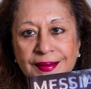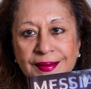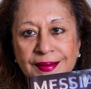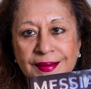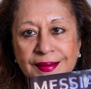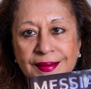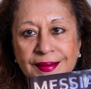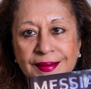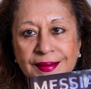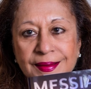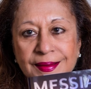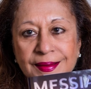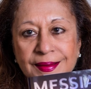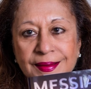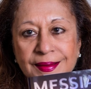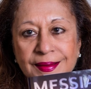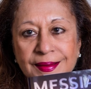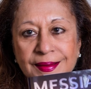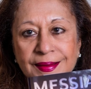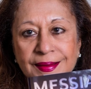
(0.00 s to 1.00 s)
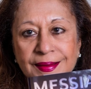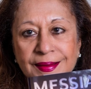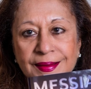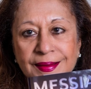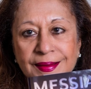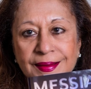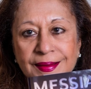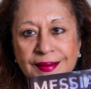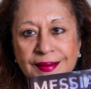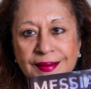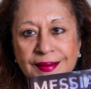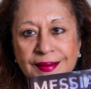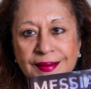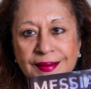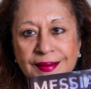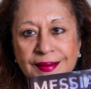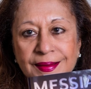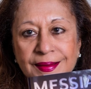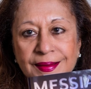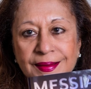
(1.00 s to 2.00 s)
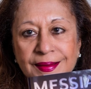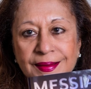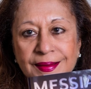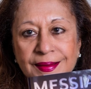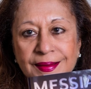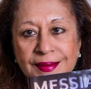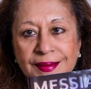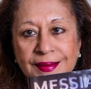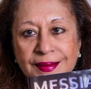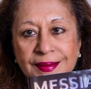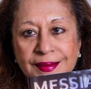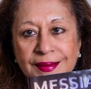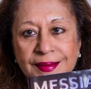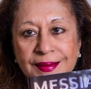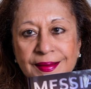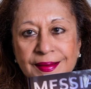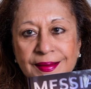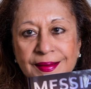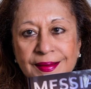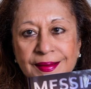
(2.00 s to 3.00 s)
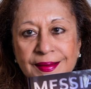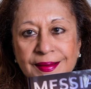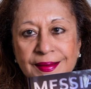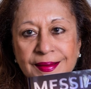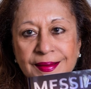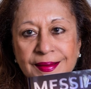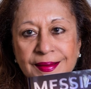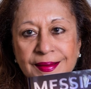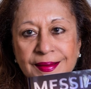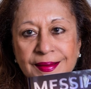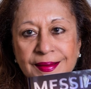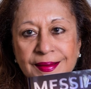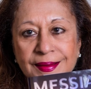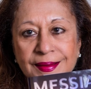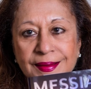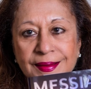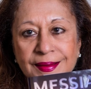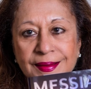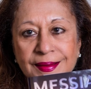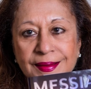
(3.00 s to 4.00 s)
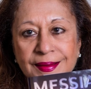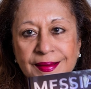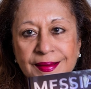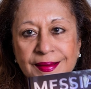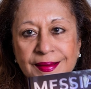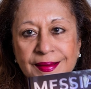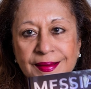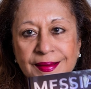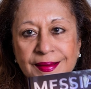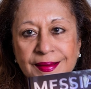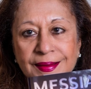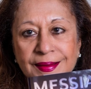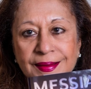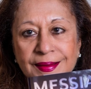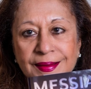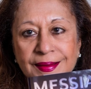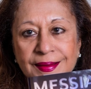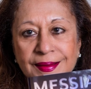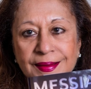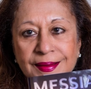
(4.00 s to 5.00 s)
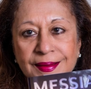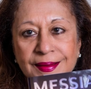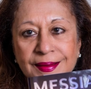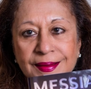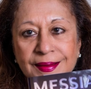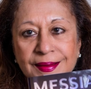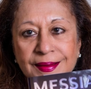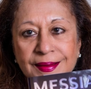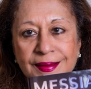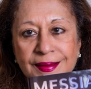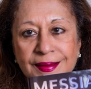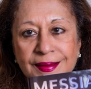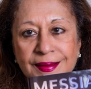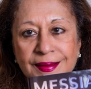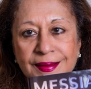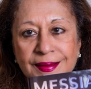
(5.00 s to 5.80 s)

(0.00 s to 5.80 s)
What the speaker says: (no lip movement)